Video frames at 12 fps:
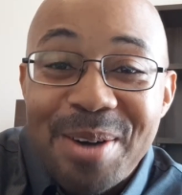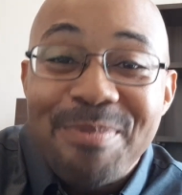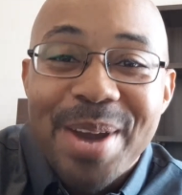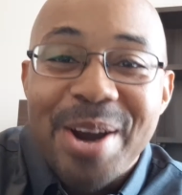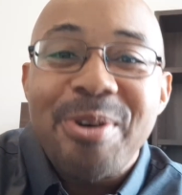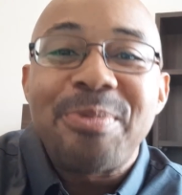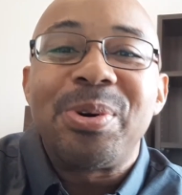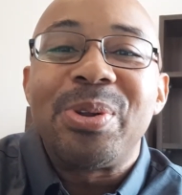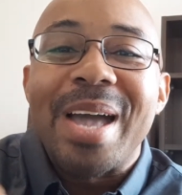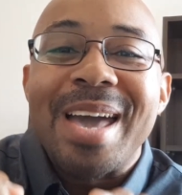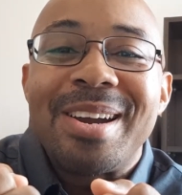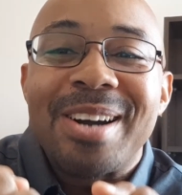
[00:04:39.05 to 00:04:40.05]

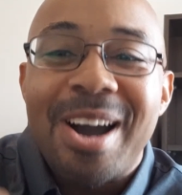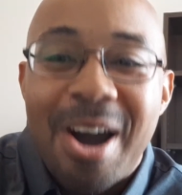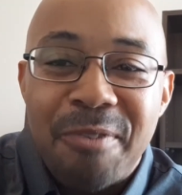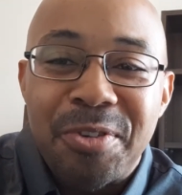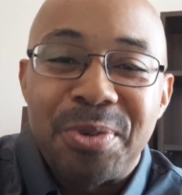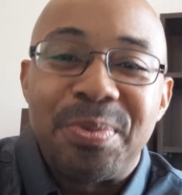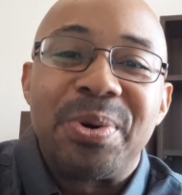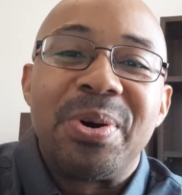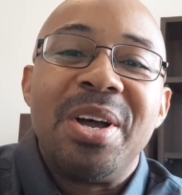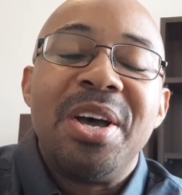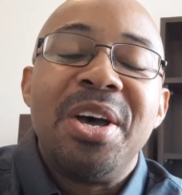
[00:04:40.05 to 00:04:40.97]
unbearable and uncomfortable.